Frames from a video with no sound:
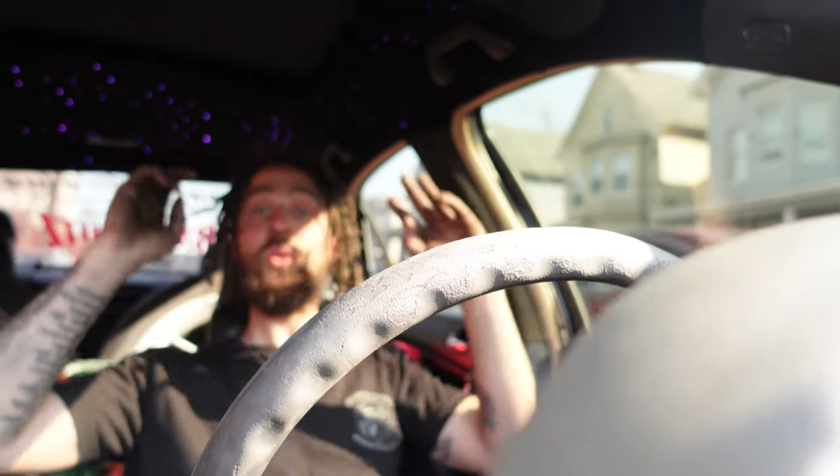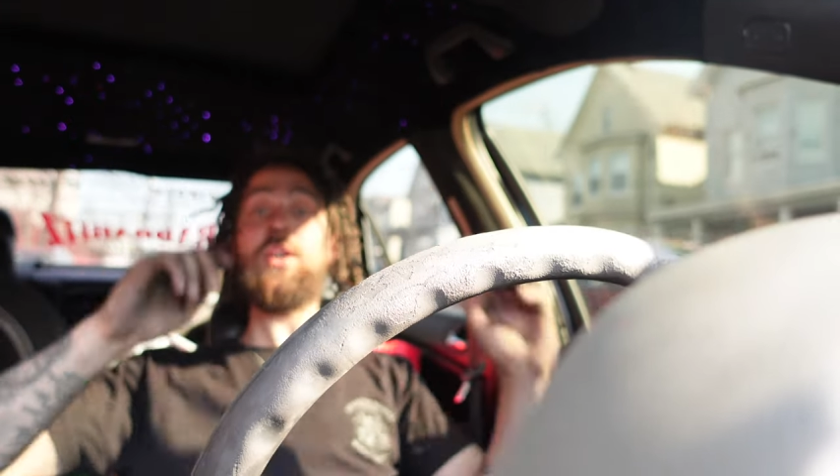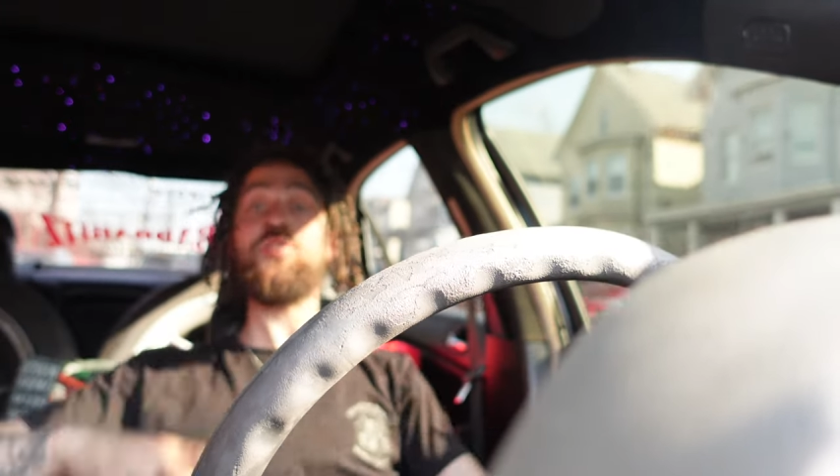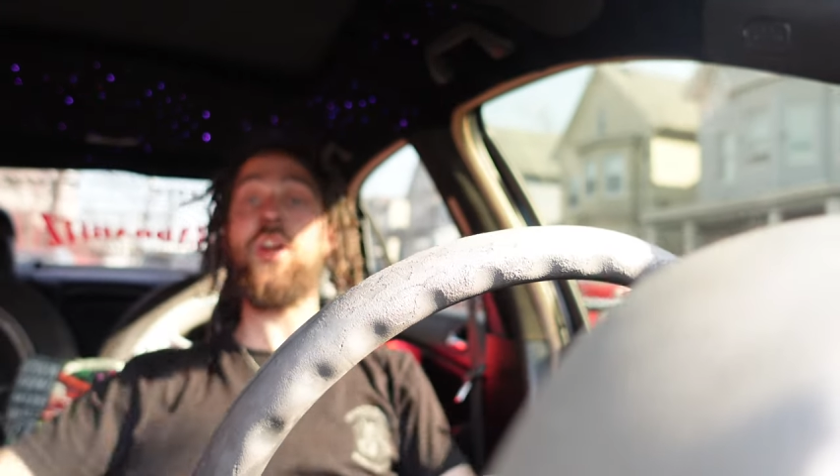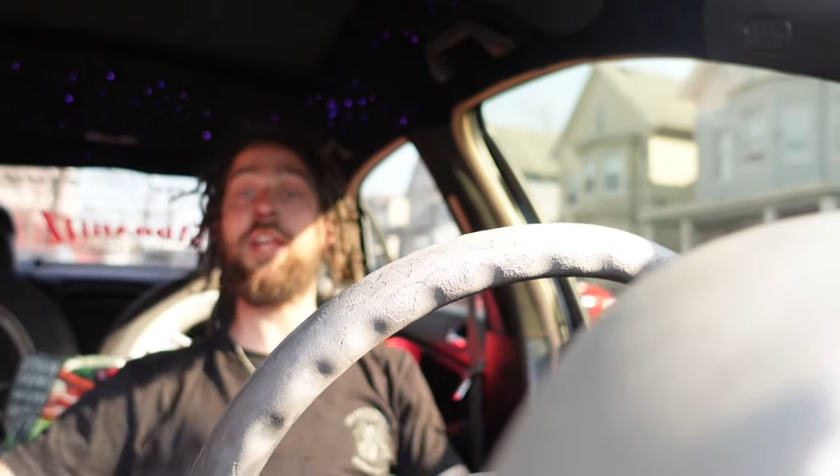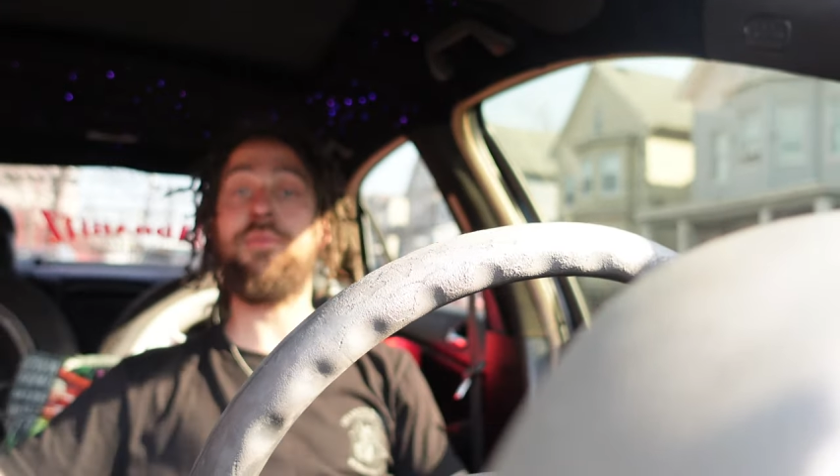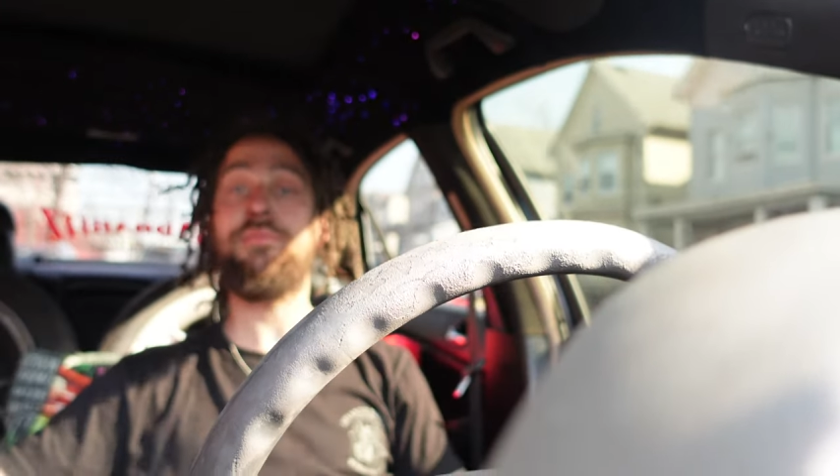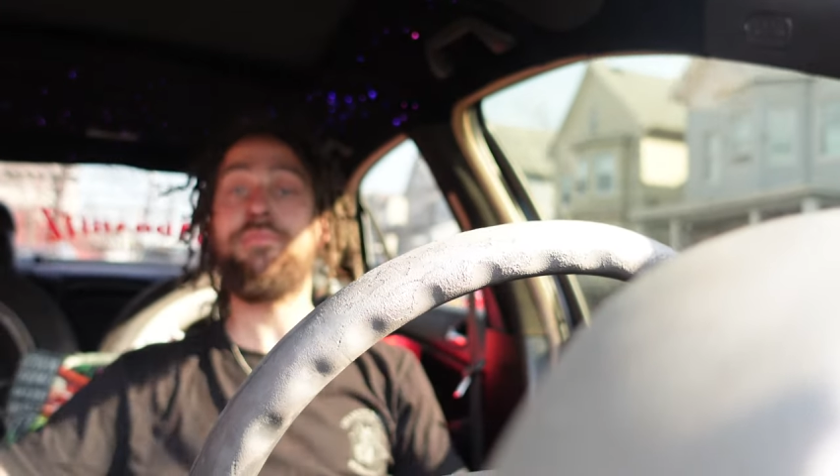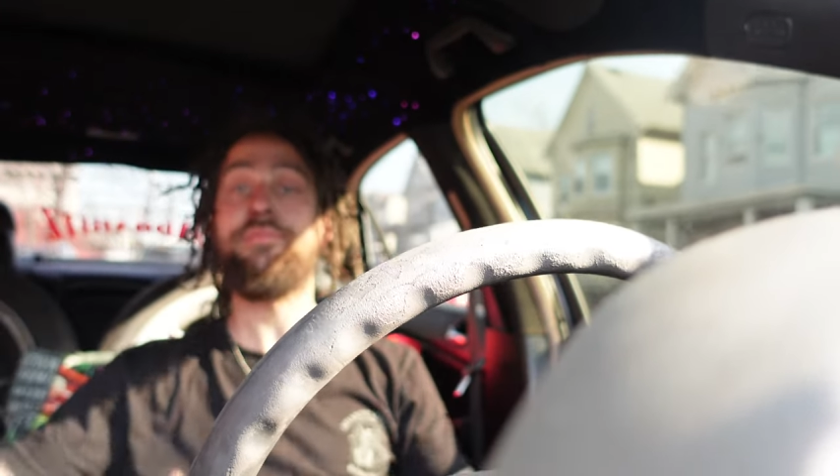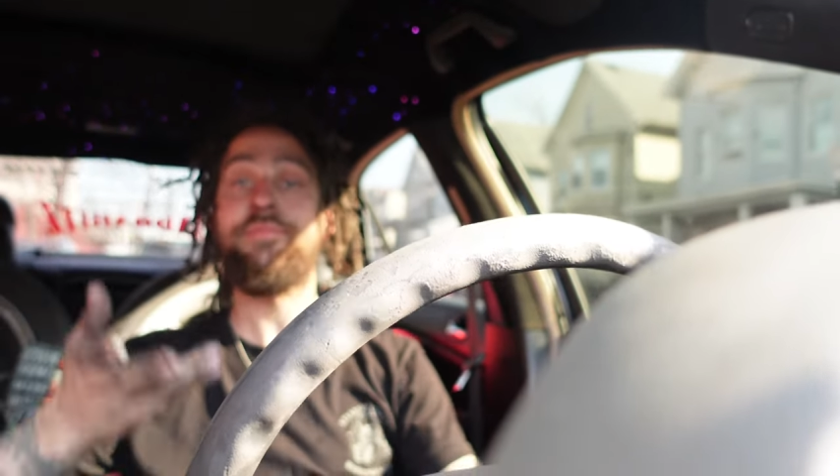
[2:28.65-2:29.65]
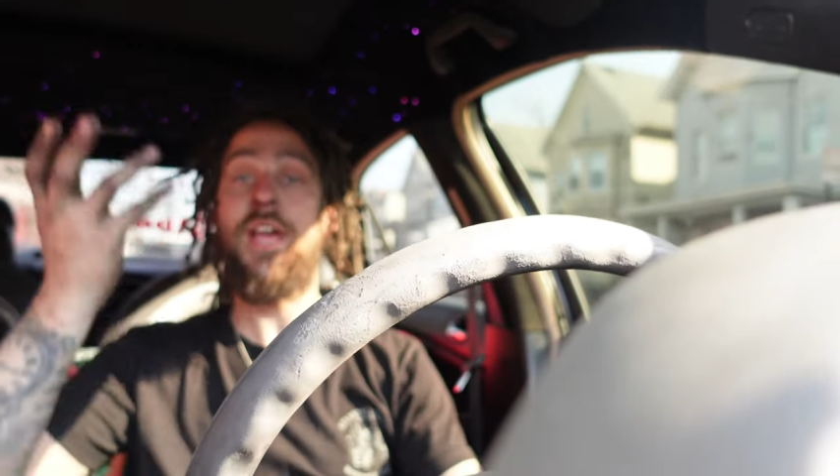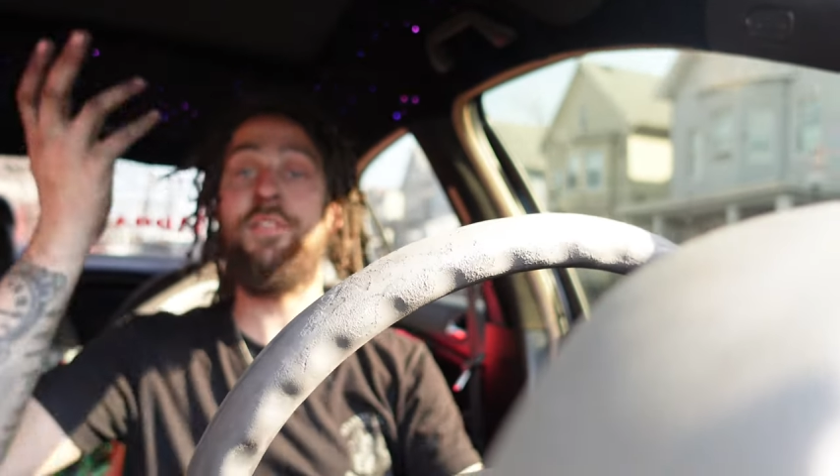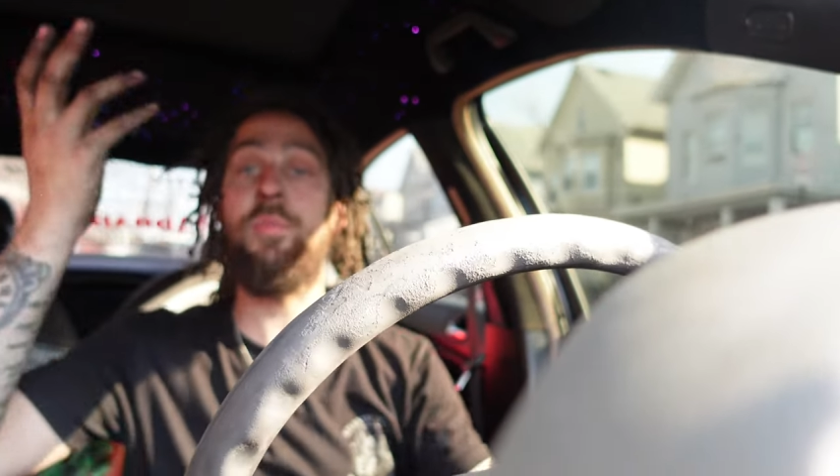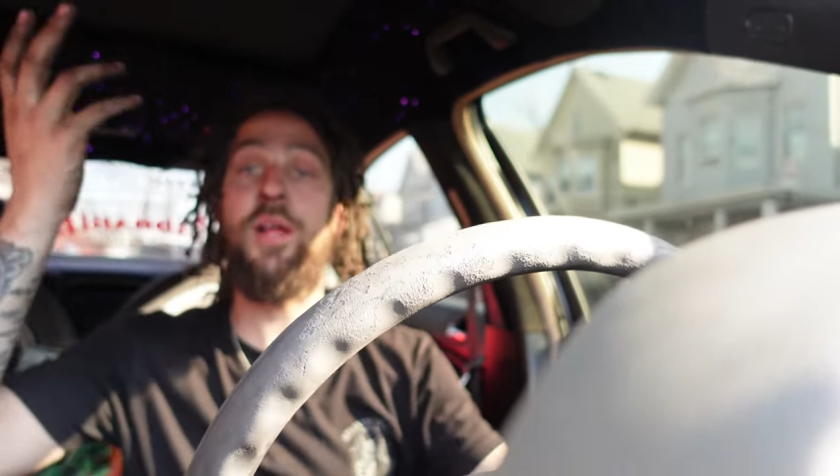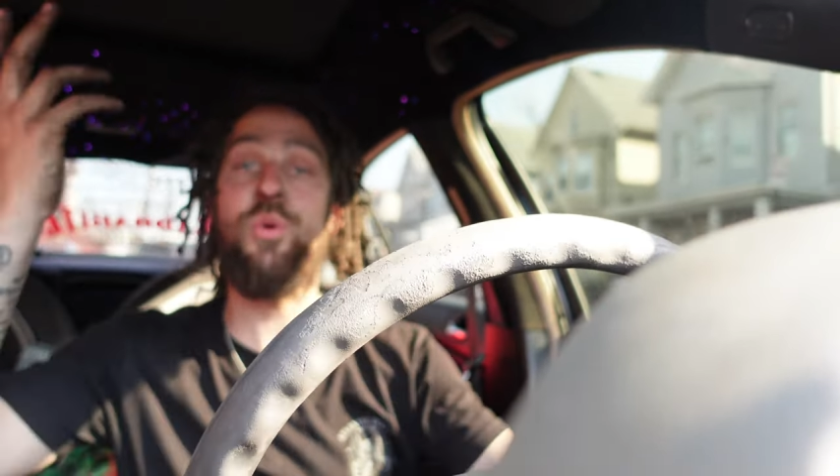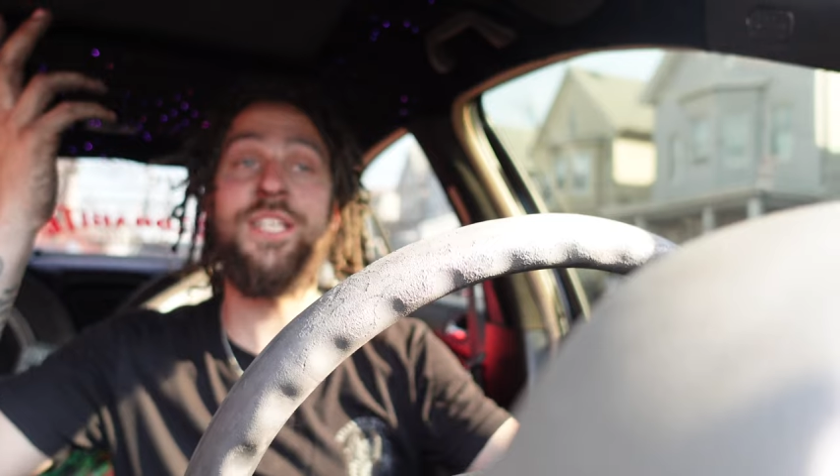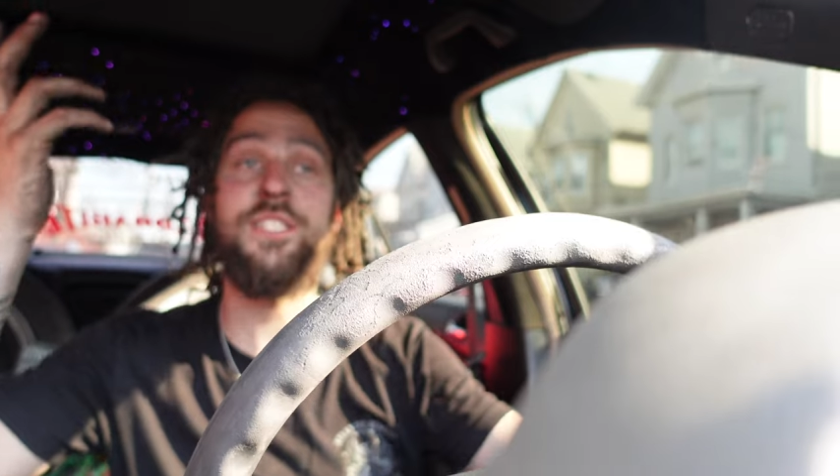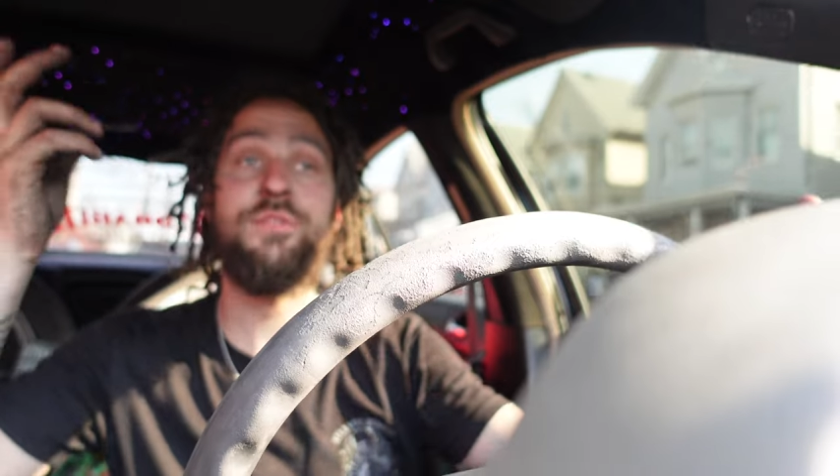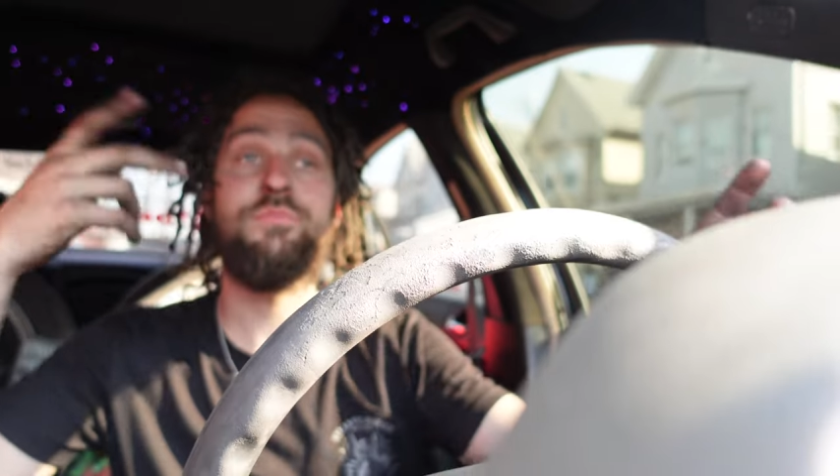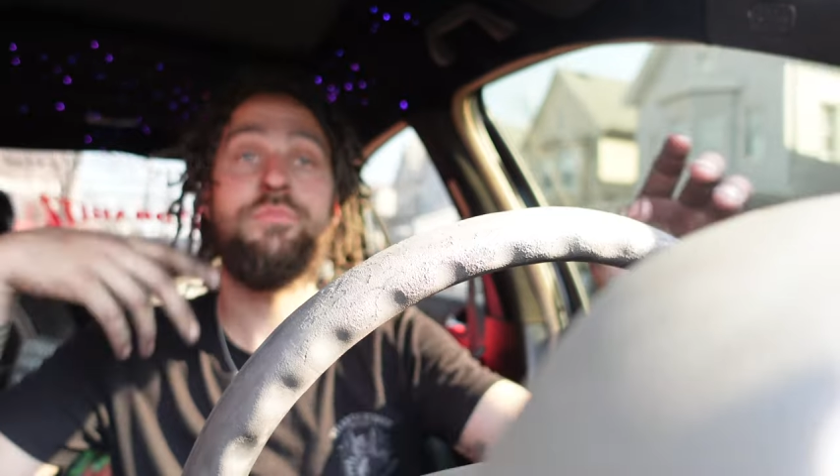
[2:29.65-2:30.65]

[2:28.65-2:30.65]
works great. Everybody wins.